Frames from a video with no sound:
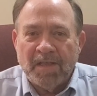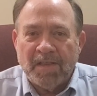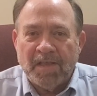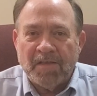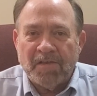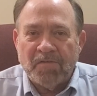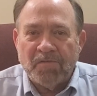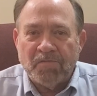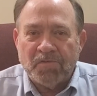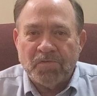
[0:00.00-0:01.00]
then
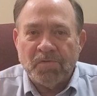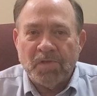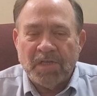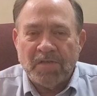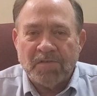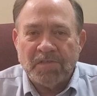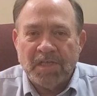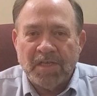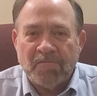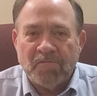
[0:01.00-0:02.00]
you truly
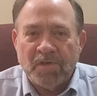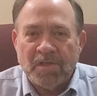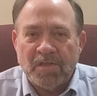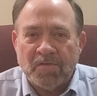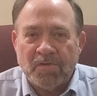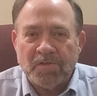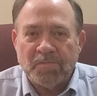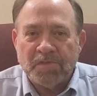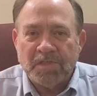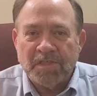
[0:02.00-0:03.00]
understand what the
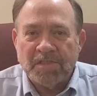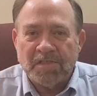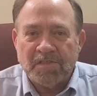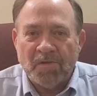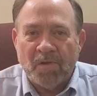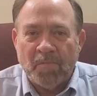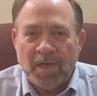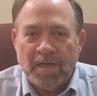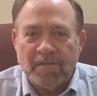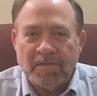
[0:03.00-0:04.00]
Christmas season is all
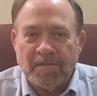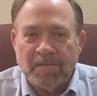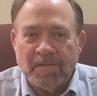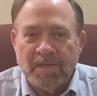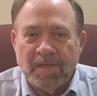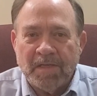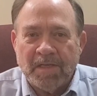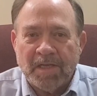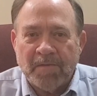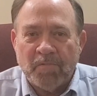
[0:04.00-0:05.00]
about.
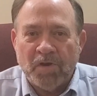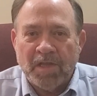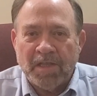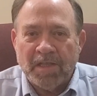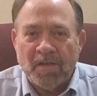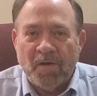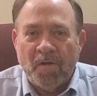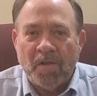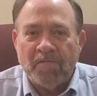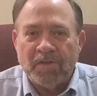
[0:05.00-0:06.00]
And I pray that
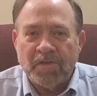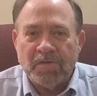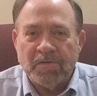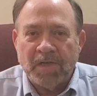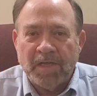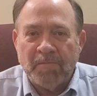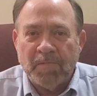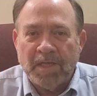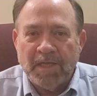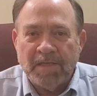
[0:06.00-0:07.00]
all of you and
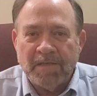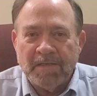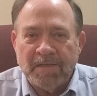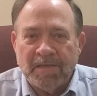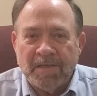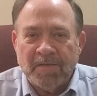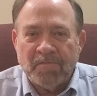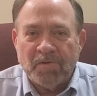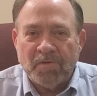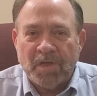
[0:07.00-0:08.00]
me
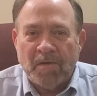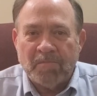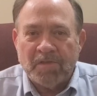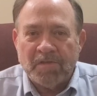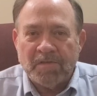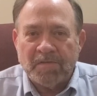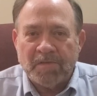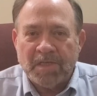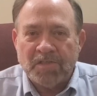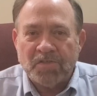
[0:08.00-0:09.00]
will come to
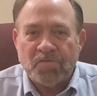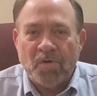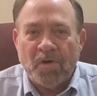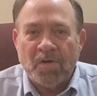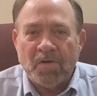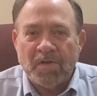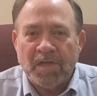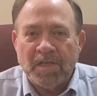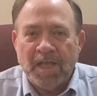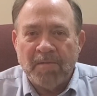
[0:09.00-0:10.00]
get stronger
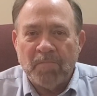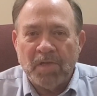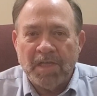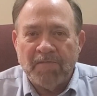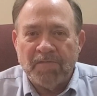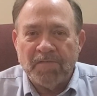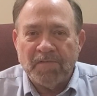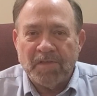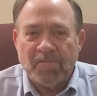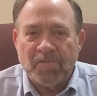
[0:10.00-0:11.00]
in that belief
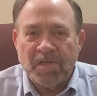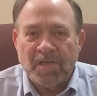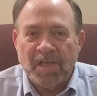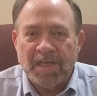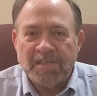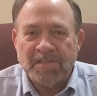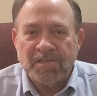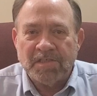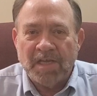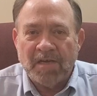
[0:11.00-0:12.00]
and realize
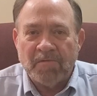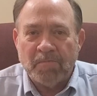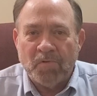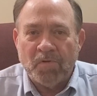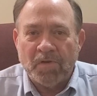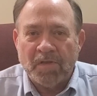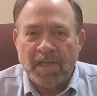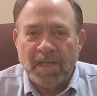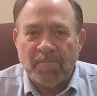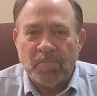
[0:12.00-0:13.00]
just how important
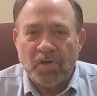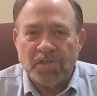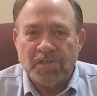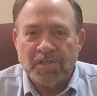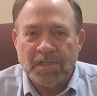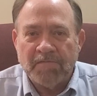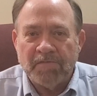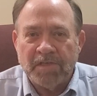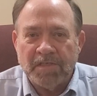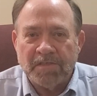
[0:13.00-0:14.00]
that precious
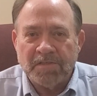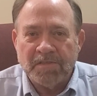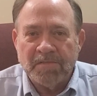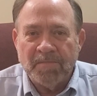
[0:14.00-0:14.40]
gift is.